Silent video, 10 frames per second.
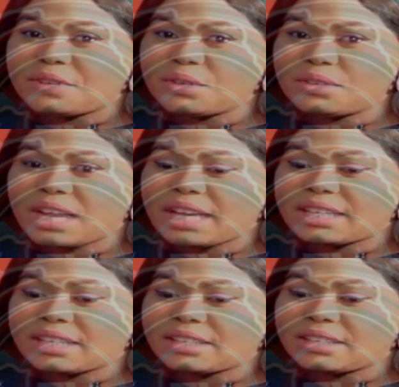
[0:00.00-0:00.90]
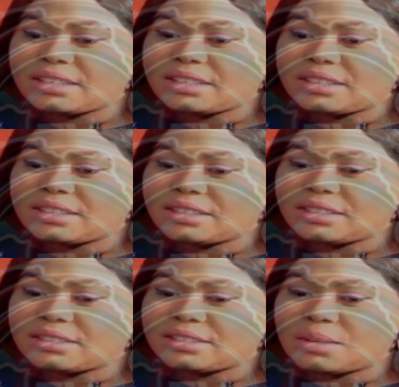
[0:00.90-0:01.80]
like
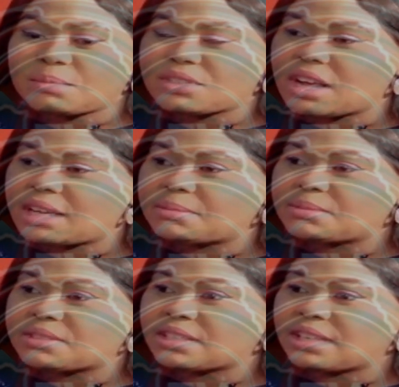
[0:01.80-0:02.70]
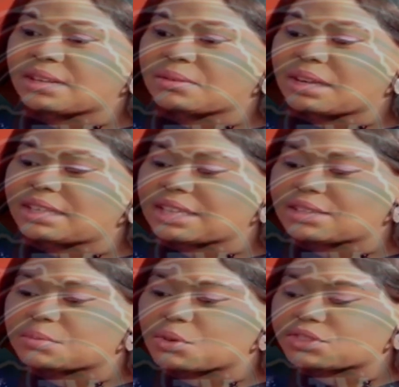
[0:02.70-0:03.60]
sometimes, in as
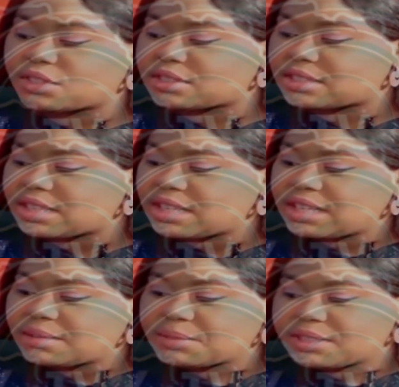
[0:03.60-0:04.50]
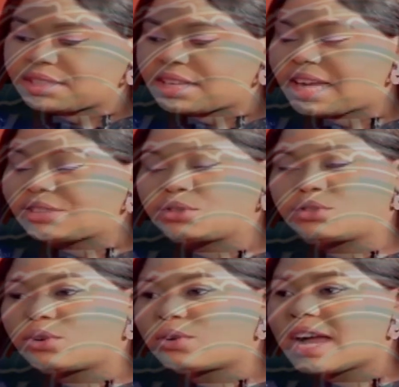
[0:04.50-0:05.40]
much as, I don't
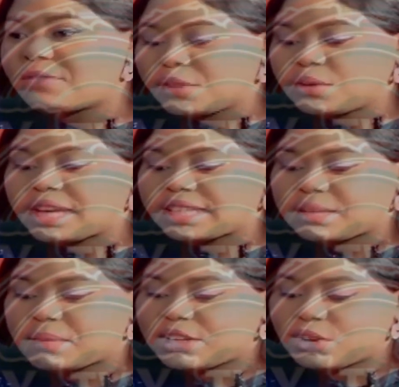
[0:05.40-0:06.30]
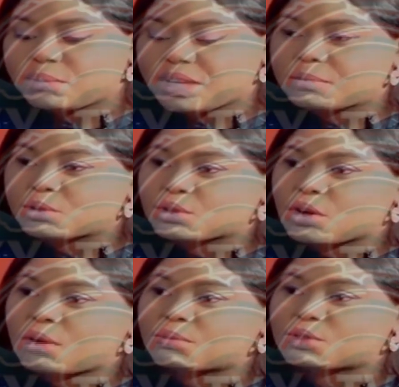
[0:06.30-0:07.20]
know, I feel like they might not be able to
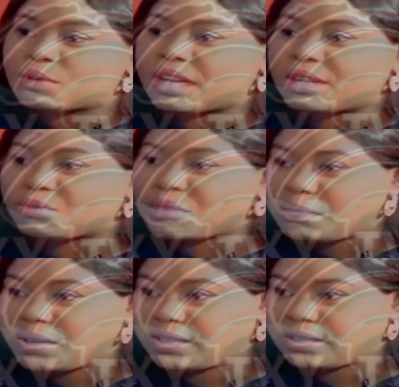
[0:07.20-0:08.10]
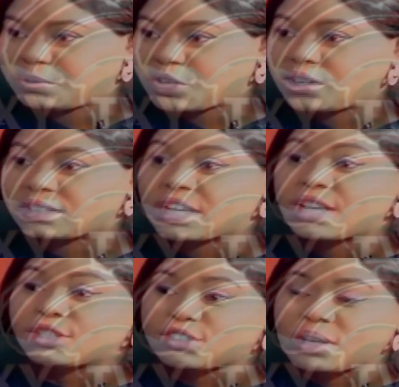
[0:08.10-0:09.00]
come to an agreement, because
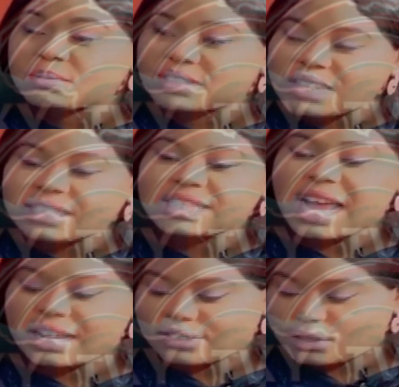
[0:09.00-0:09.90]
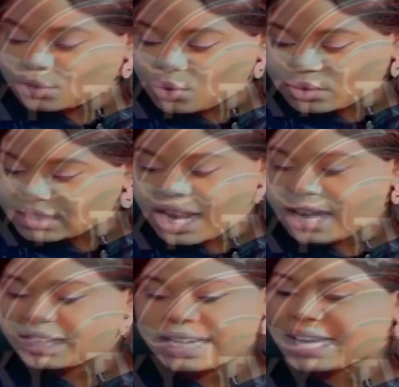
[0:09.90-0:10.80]
some states are so
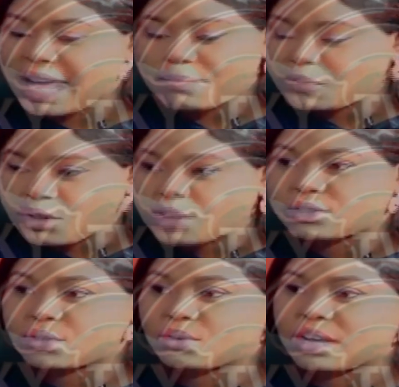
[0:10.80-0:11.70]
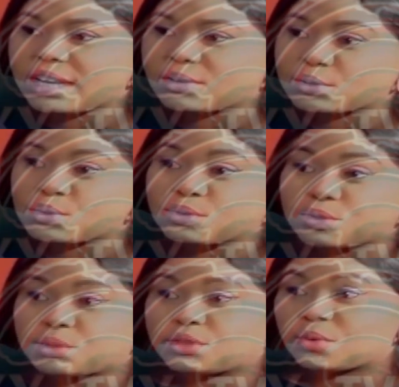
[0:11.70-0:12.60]
diehard, like, I'm not going to allow schools to
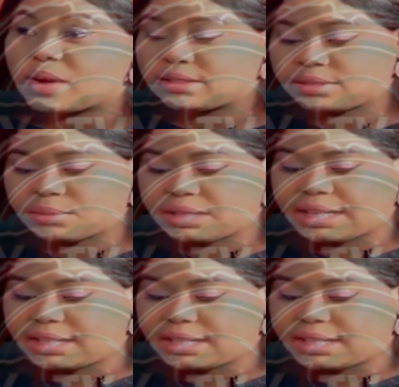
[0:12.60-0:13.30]
resume, while some are like,